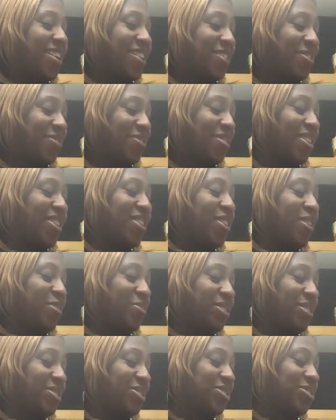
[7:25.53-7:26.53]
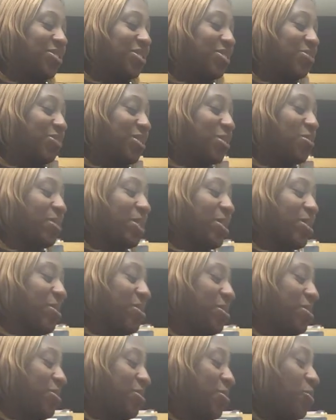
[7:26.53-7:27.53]
"What are we doing? What are
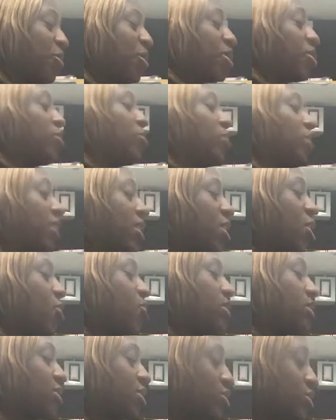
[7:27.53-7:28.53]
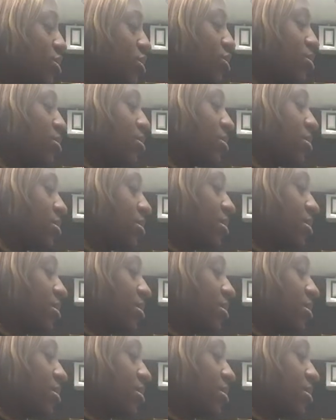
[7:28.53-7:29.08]
we going to do?"